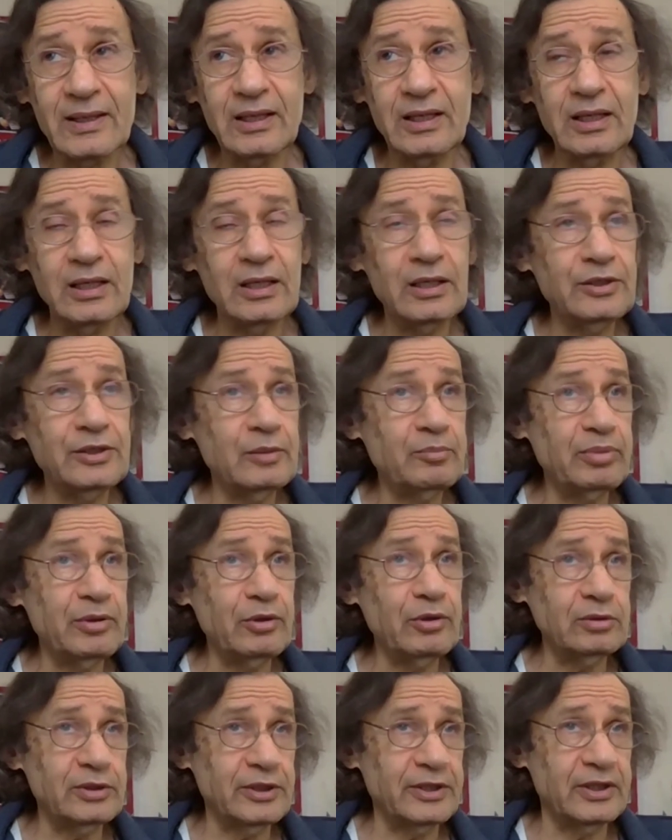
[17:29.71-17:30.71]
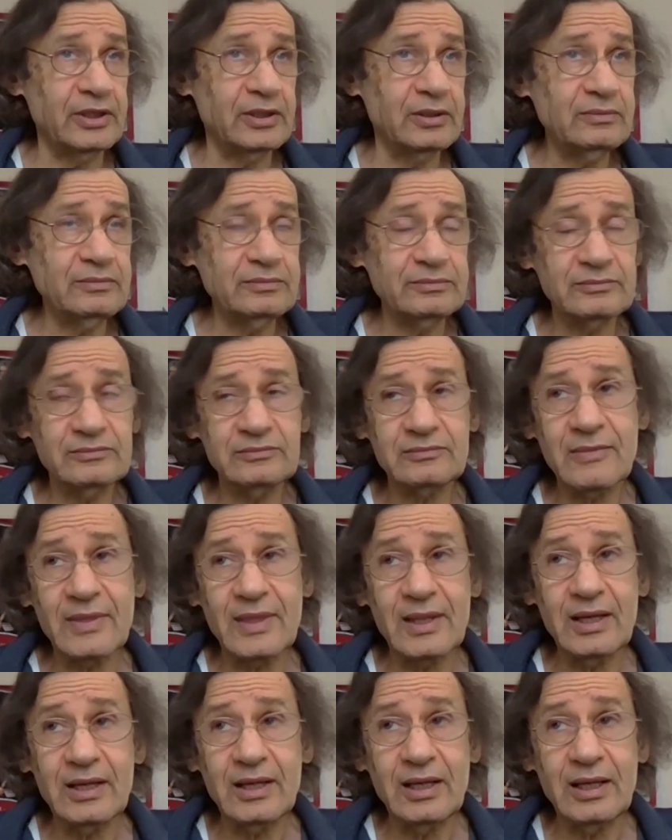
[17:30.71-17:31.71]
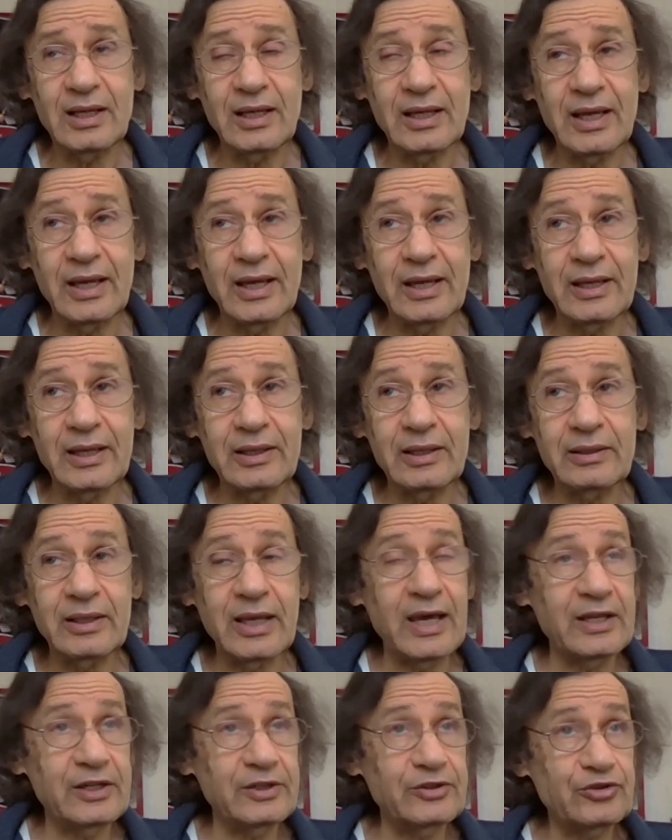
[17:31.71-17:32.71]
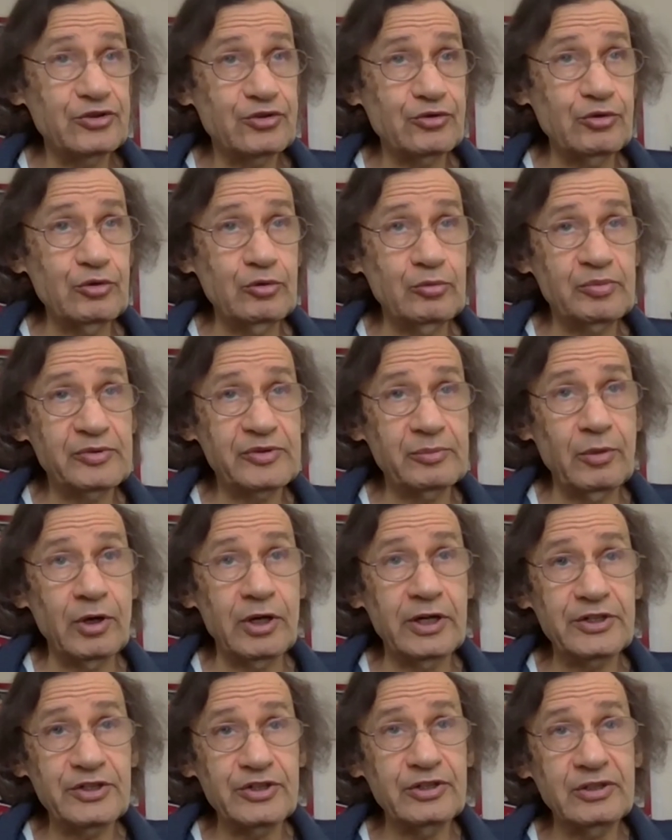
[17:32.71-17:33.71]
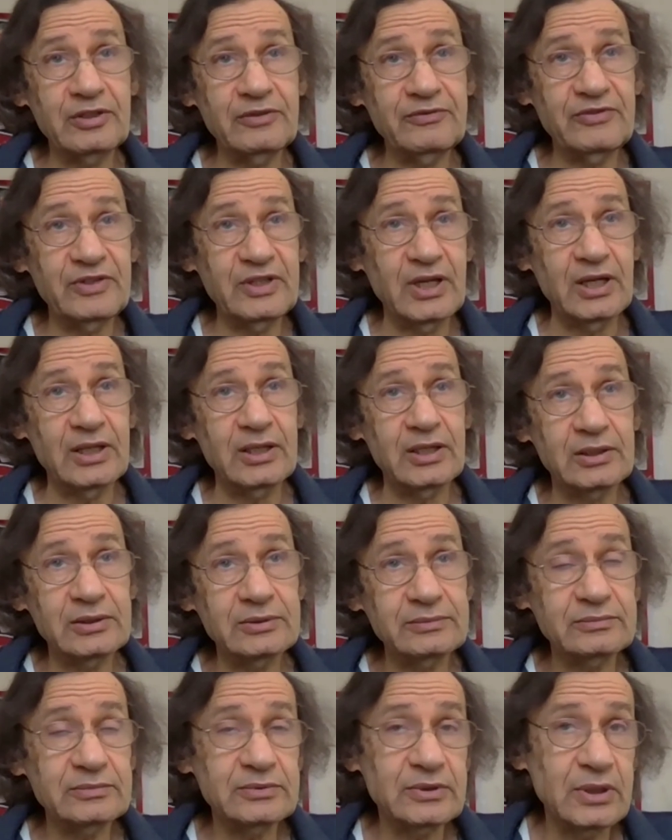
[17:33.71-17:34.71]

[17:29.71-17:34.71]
Napoleon had his troops march into Vienna